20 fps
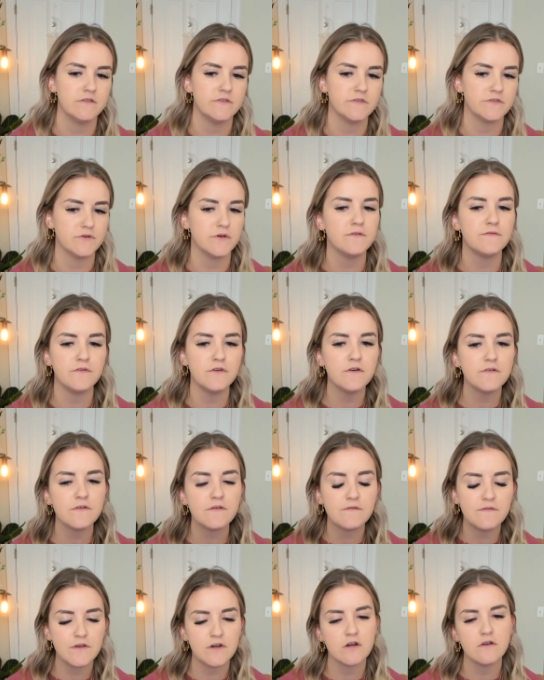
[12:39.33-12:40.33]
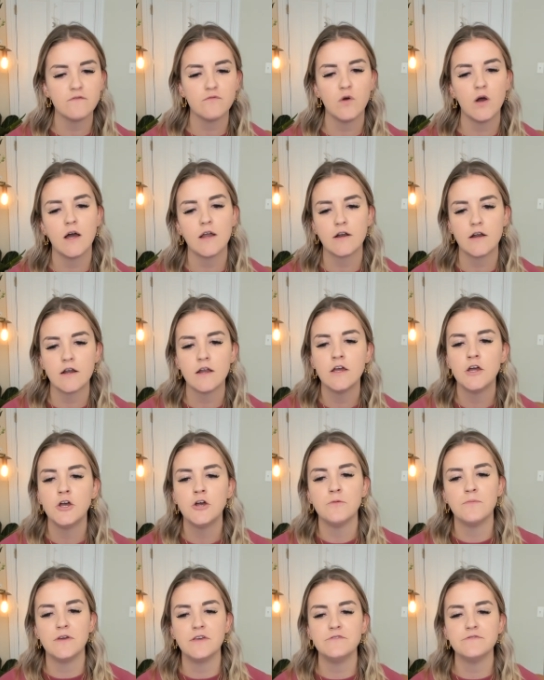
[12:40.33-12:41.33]
So if you have a fear of water,
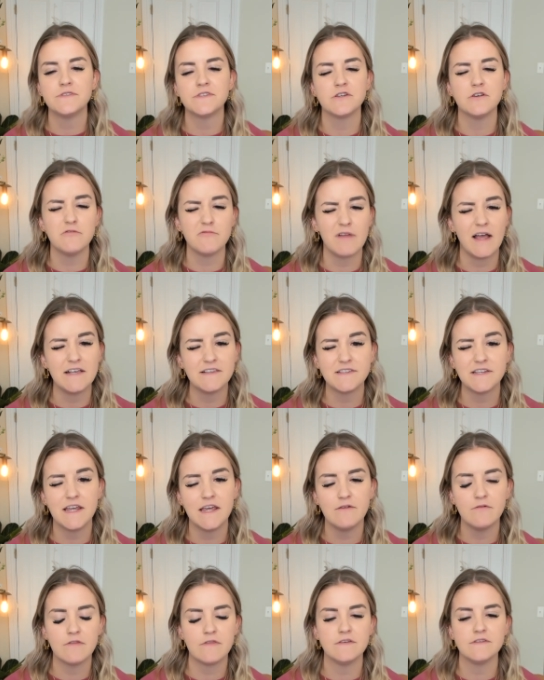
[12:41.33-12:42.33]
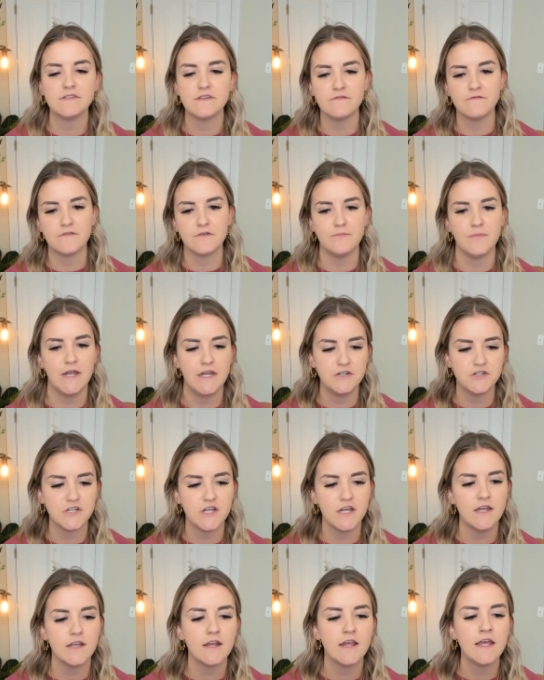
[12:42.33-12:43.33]
but you still resonate with this information,